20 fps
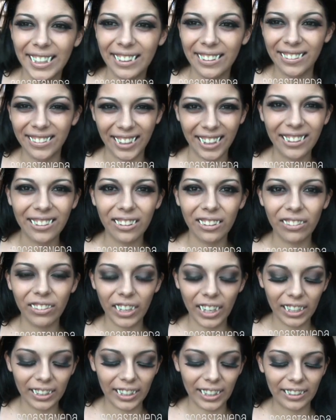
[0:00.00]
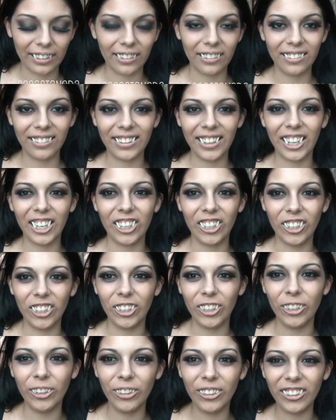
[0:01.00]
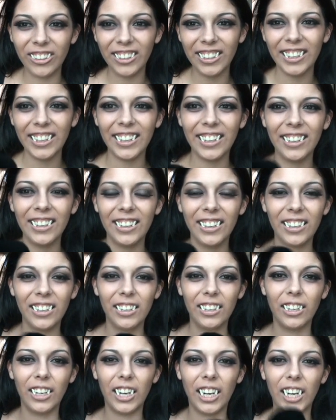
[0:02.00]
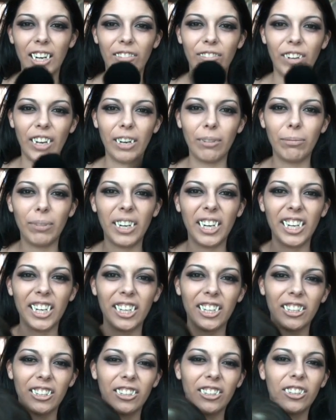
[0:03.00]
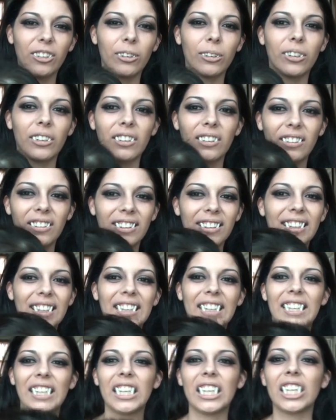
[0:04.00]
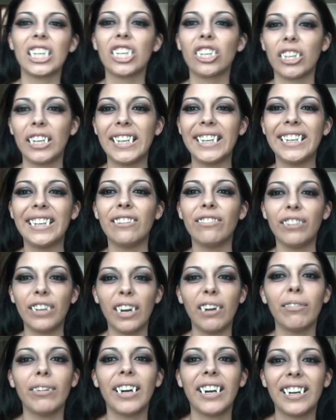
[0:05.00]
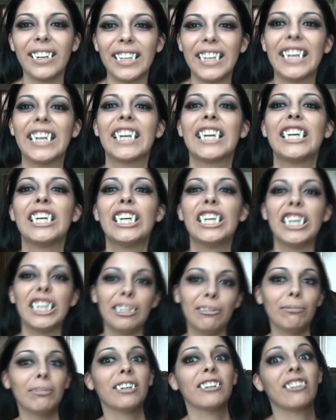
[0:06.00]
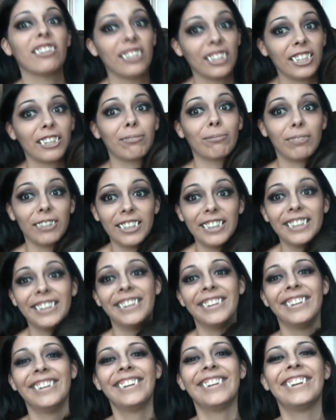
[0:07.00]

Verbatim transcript: like sexified. Like this is not hoochie um, vampire tutorial. This is just straight up vampire like I'm about to suck blood.